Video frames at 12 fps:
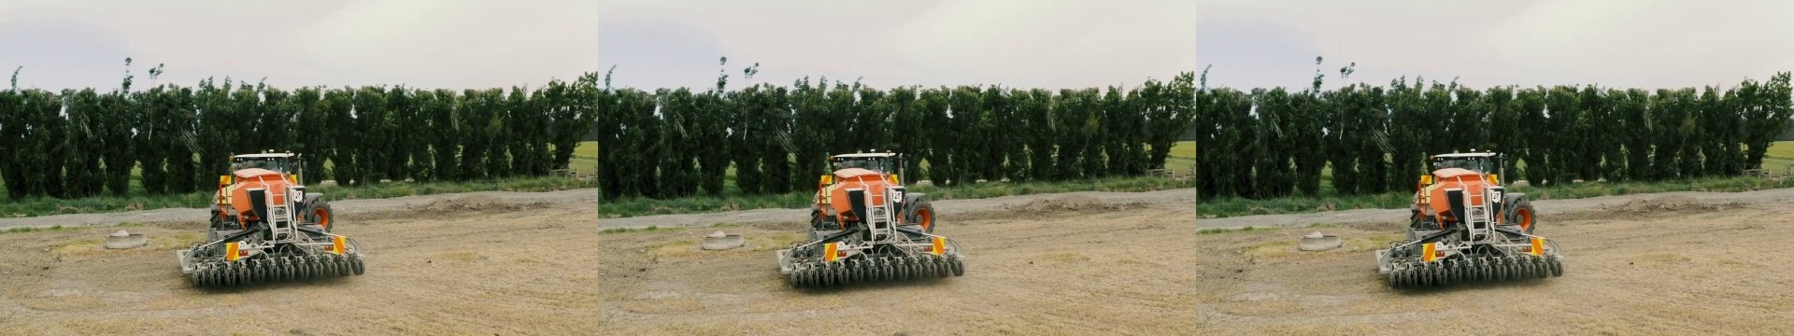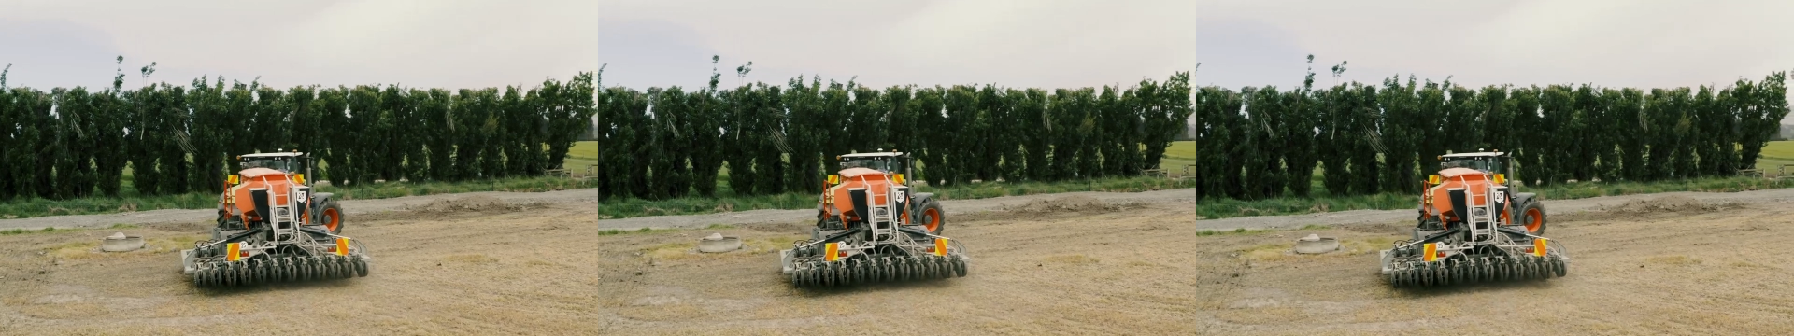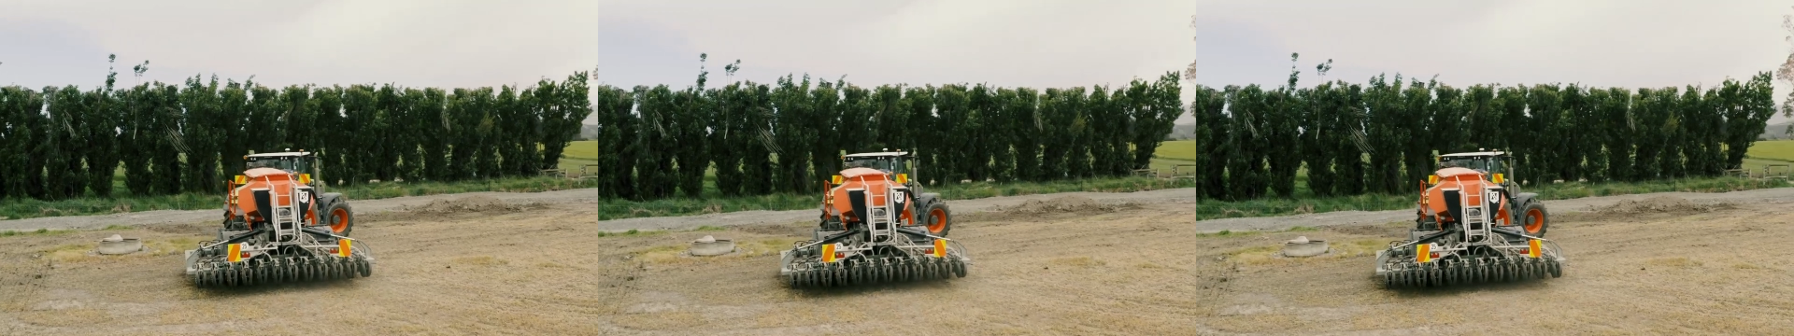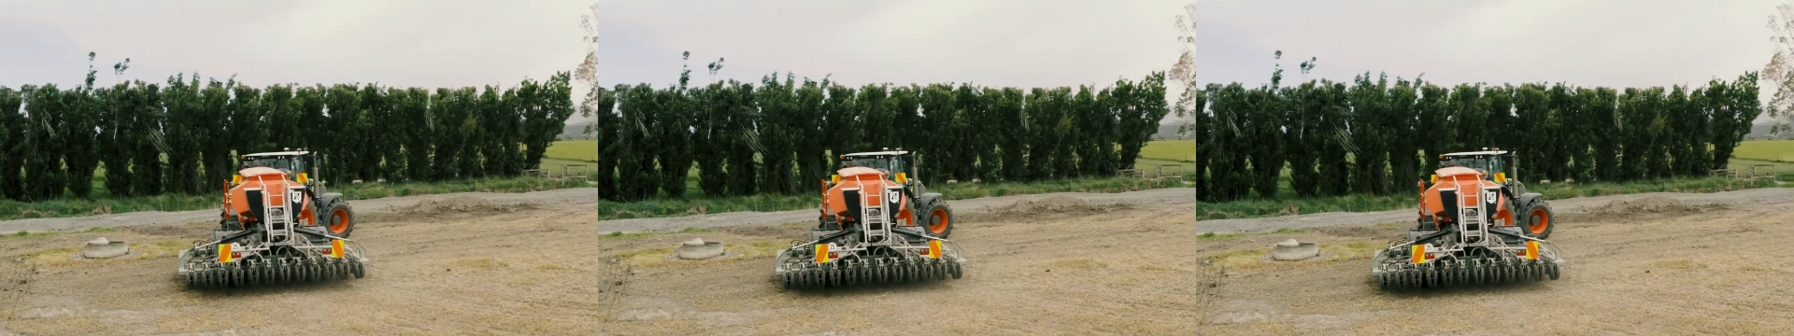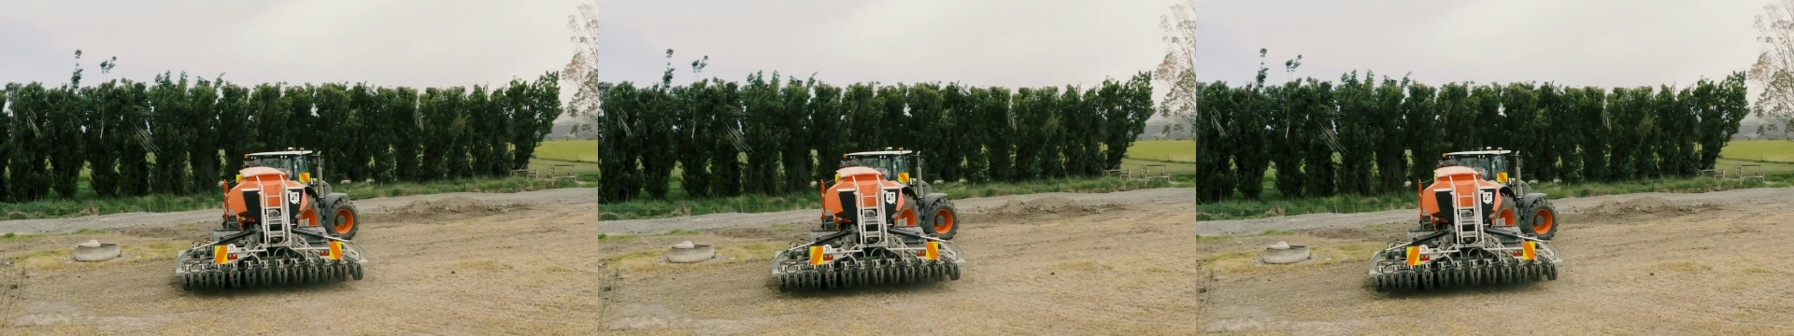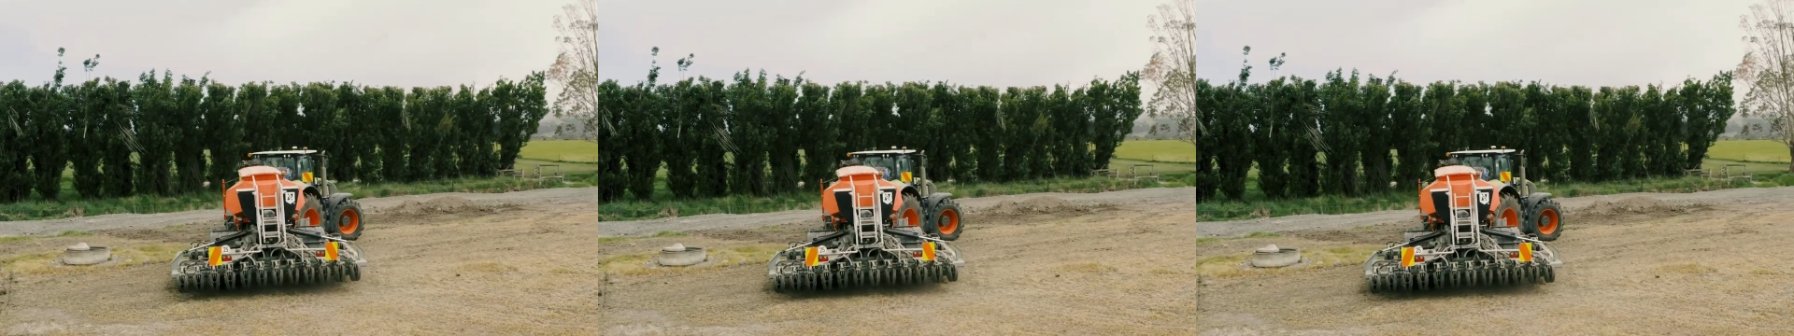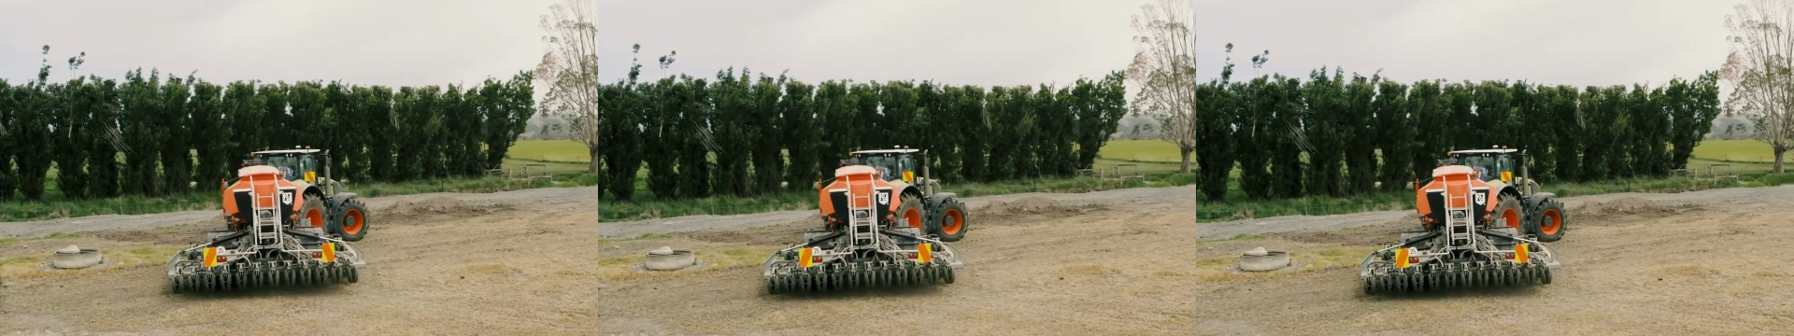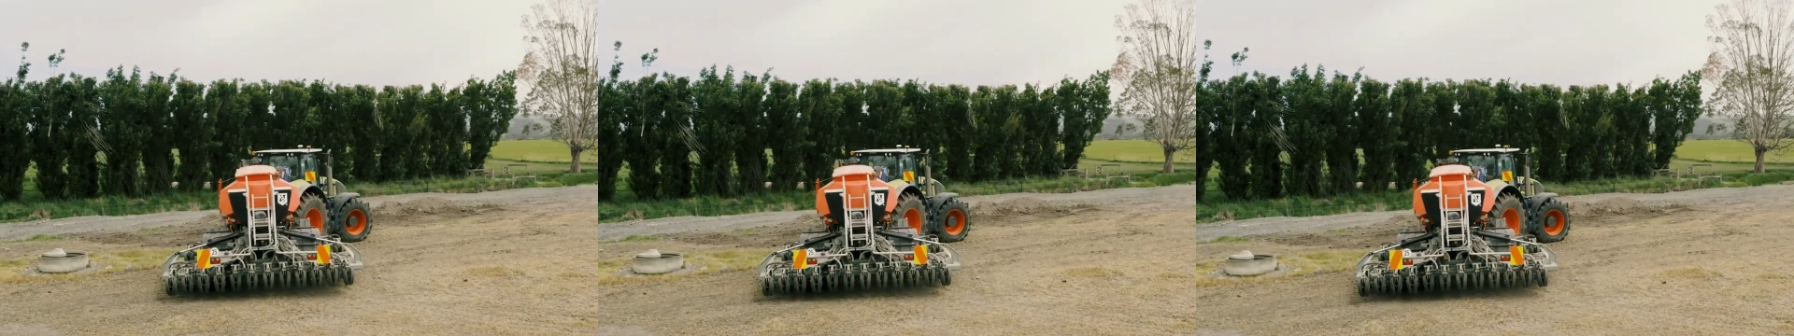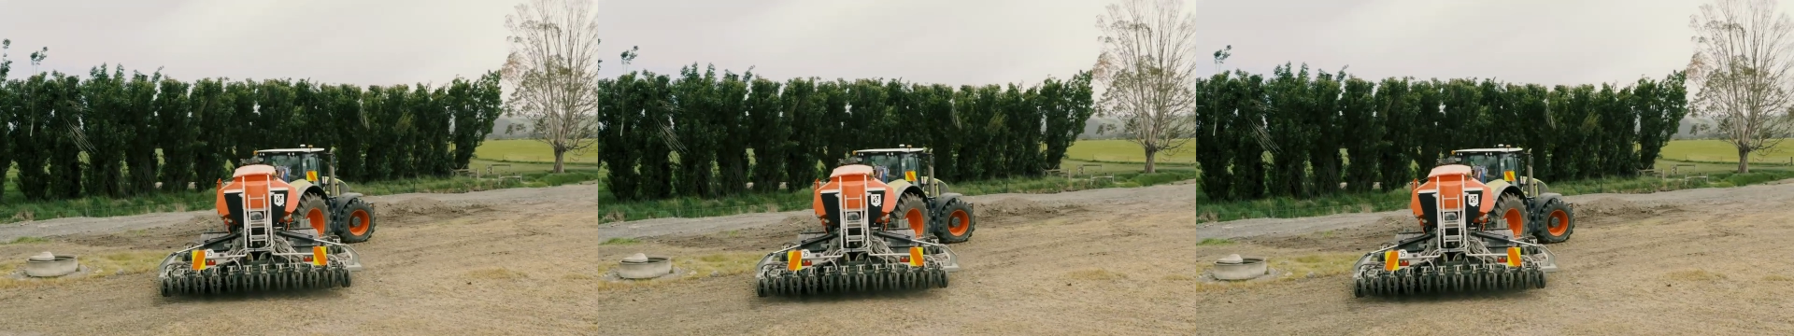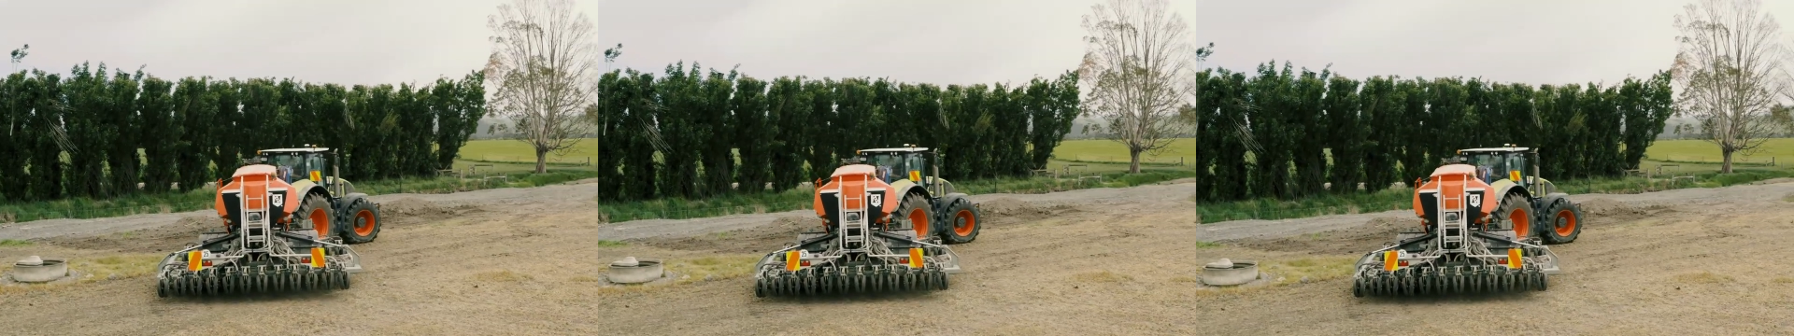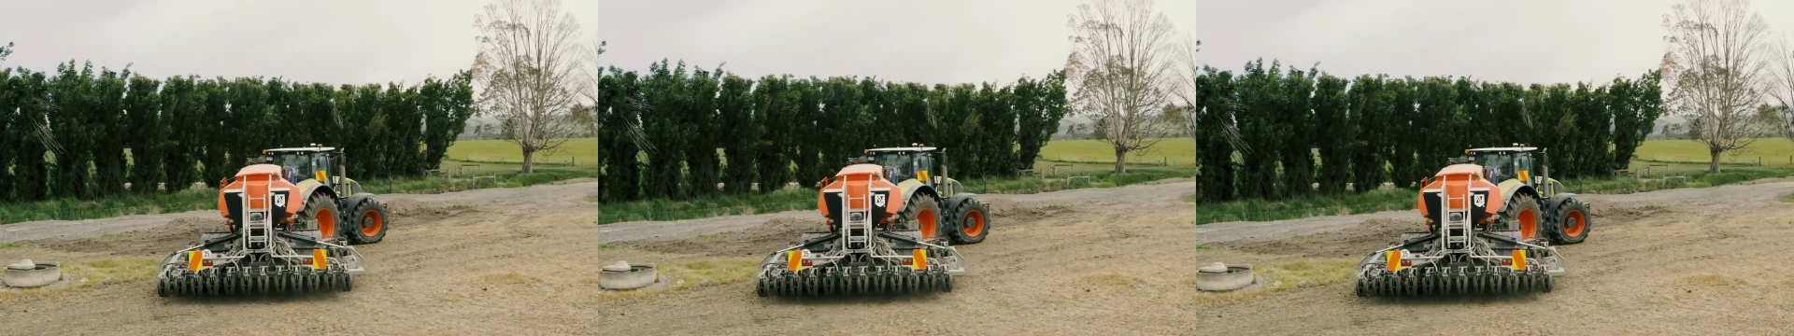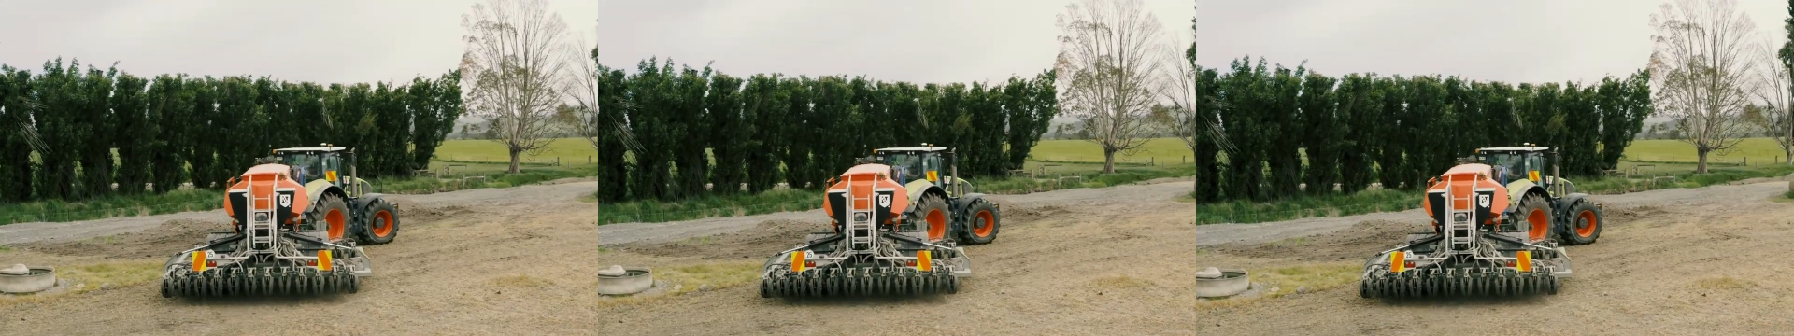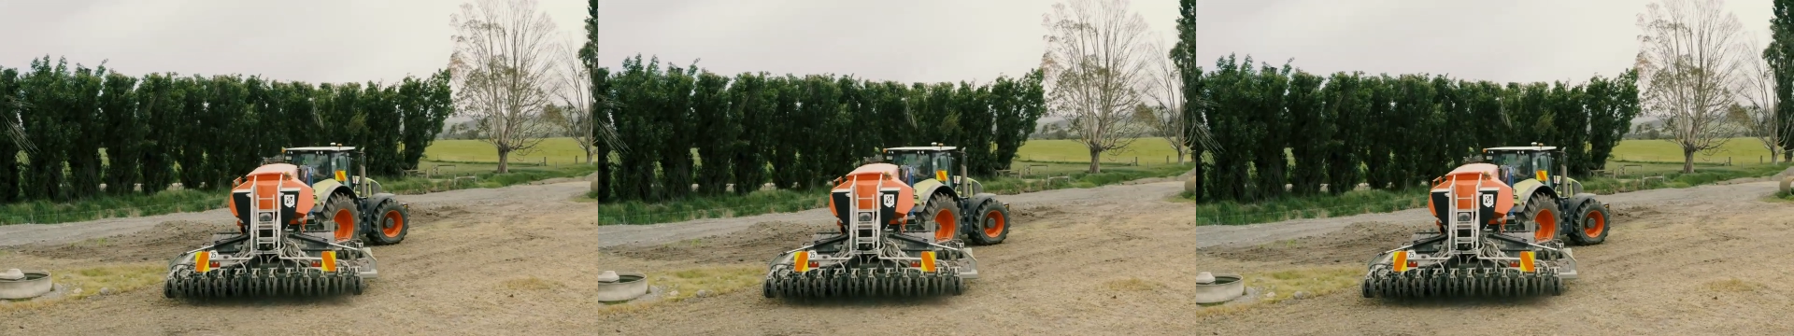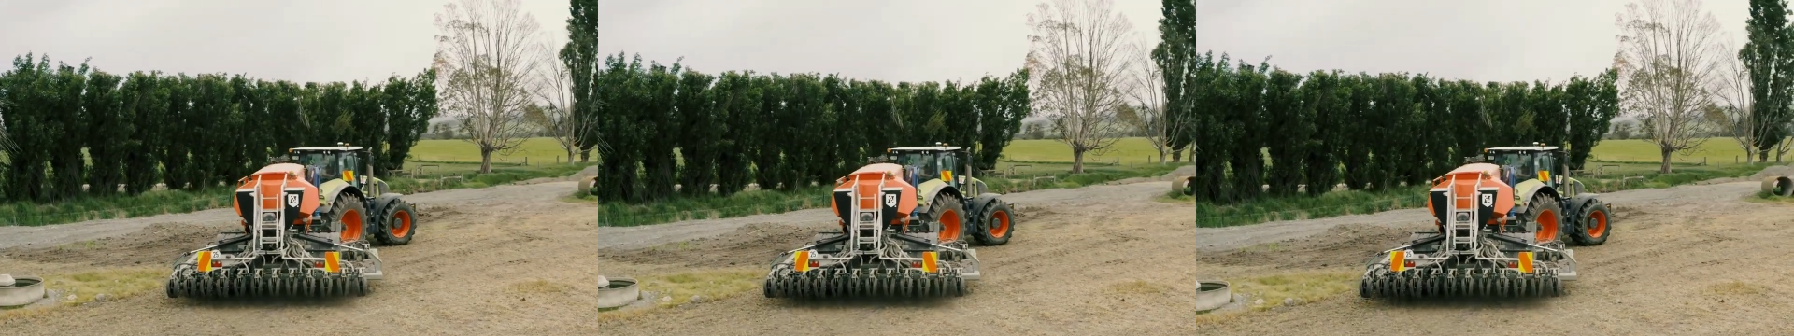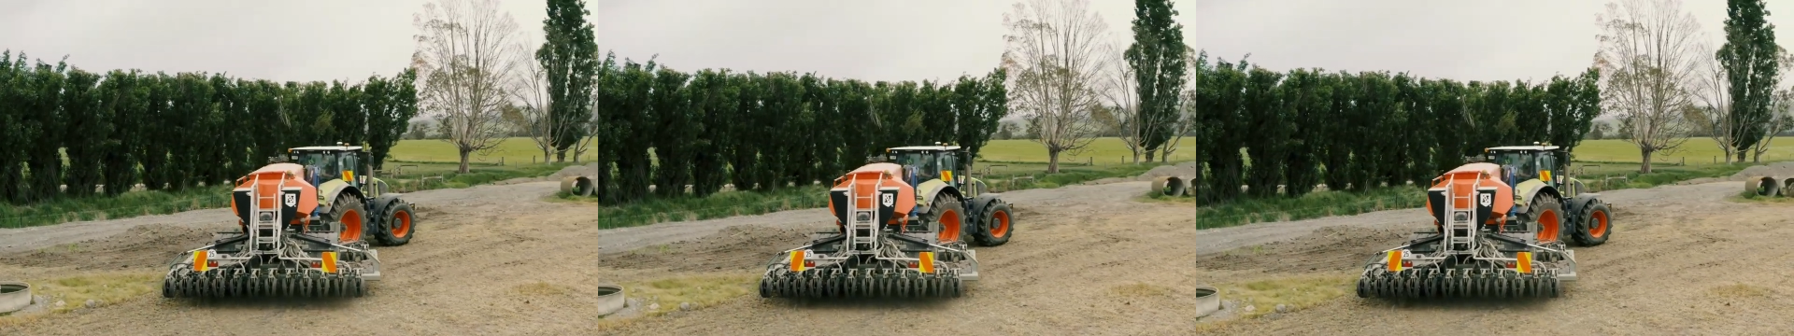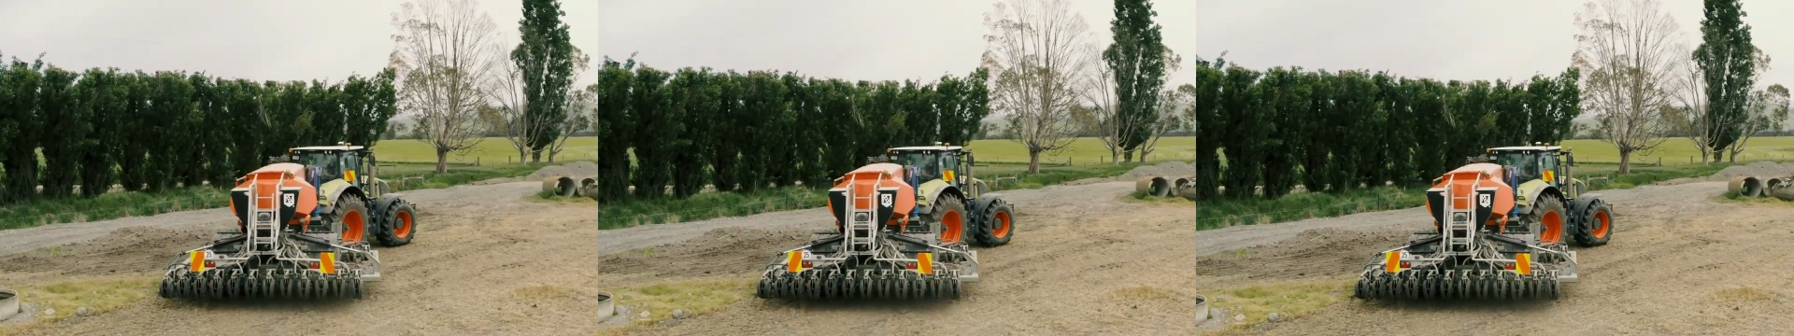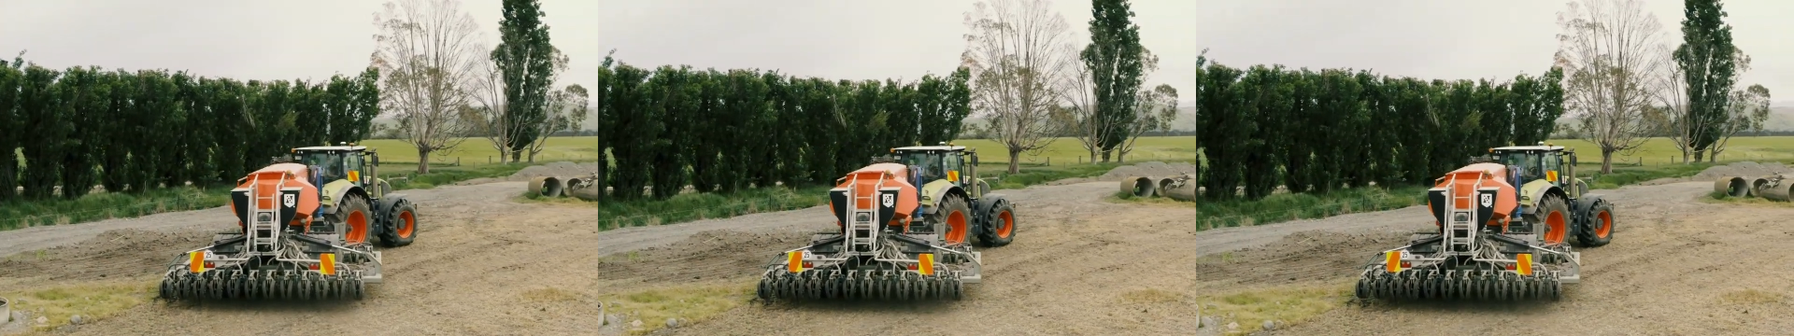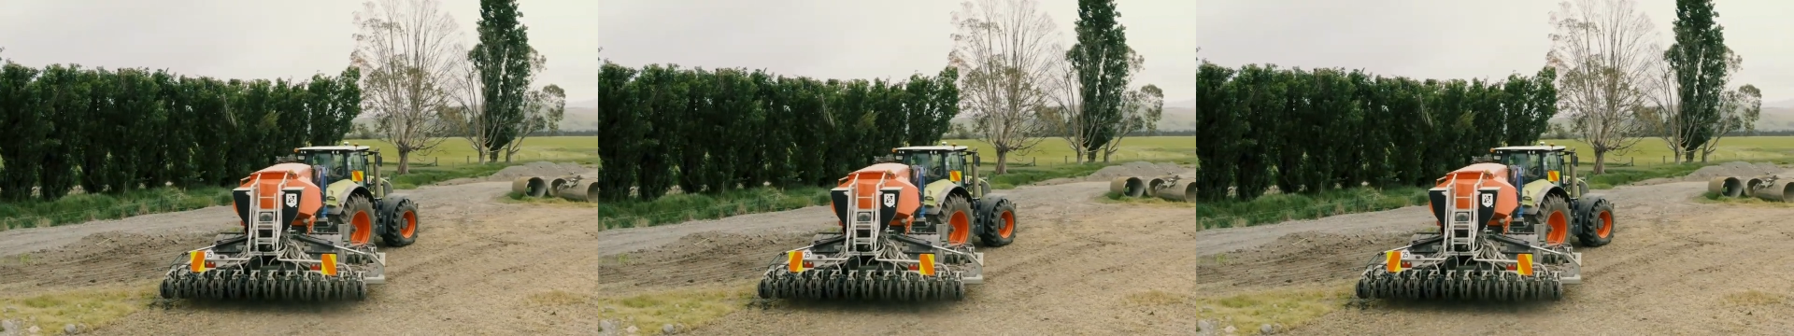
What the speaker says: Nobody's mouth can be seen.